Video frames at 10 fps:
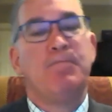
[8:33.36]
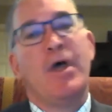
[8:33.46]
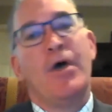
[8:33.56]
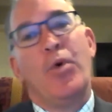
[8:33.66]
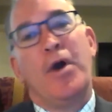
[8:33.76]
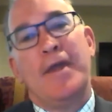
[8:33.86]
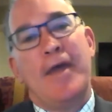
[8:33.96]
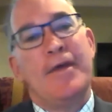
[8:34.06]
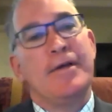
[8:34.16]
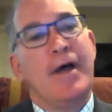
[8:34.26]
One of the
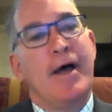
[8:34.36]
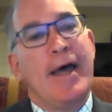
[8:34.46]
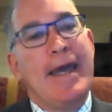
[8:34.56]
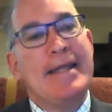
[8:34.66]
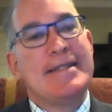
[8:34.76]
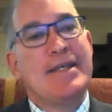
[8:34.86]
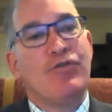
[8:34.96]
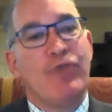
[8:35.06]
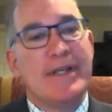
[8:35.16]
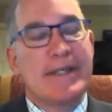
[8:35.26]
other 18
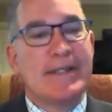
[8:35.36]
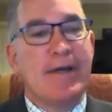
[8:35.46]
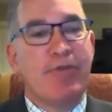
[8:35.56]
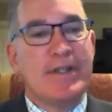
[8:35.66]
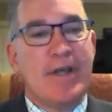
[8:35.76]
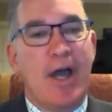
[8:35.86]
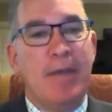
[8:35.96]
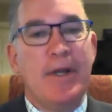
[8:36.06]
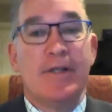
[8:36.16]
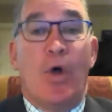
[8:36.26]
risks of
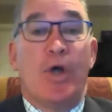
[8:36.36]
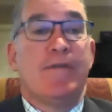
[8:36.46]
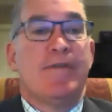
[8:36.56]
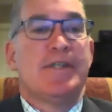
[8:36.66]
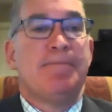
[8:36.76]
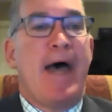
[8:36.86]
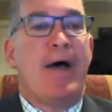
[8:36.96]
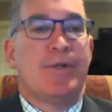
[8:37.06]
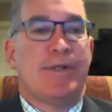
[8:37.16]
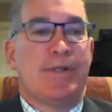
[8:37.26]
retirement is loss of a
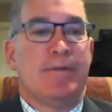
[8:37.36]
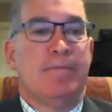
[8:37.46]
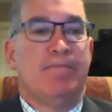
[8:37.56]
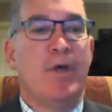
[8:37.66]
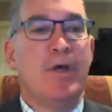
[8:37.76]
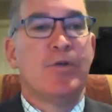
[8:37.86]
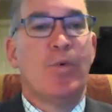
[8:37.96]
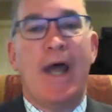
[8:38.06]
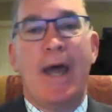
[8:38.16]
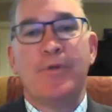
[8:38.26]
spouse. So what
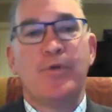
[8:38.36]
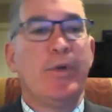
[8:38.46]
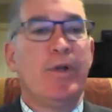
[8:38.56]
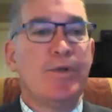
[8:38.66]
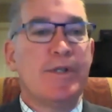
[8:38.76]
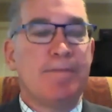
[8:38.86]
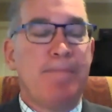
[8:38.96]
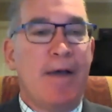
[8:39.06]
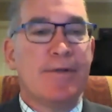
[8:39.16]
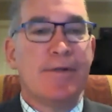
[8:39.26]
happens when we lose a
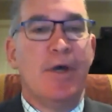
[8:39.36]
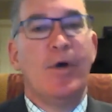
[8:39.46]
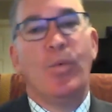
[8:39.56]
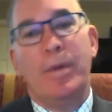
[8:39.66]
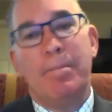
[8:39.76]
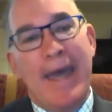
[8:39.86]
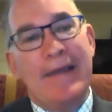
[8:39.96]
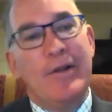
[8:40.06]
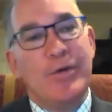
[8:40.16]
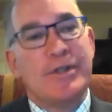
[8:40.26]
spouse? We may
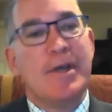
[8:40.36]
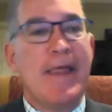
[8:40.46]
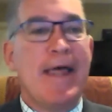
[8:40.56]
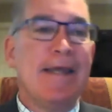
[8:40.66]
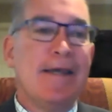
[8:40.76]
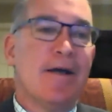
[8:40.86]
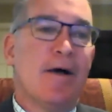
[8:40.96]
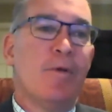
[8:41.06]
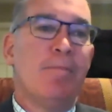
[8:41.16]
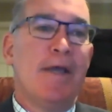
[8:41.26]
lose some of that
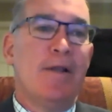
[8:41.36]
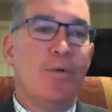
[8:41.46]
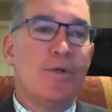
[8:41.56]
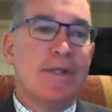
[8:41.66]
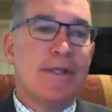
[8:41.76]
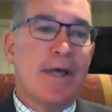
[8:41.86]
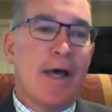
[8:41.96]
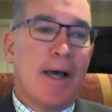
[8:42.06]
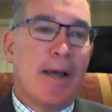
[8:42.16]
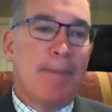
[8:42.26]
income. We may lose the
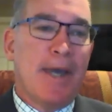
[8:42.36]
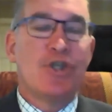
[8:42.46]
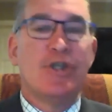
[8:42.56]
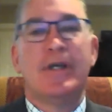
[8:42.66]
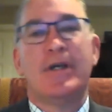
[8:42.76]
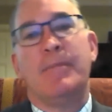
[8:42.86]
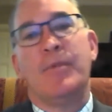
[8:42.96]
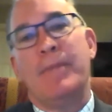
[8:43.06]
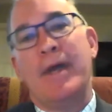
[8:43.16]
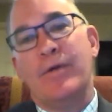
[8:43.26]
pension income. We
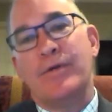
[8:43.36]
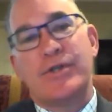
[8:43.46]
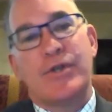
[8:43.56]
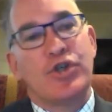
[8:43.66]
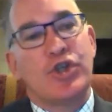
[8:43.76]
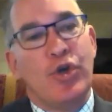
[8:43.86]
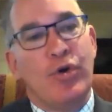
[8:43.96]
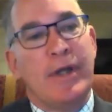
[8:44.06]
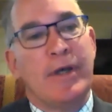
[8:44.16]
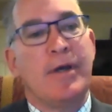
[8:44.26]
may lose the Social
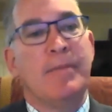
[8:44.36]
Security income.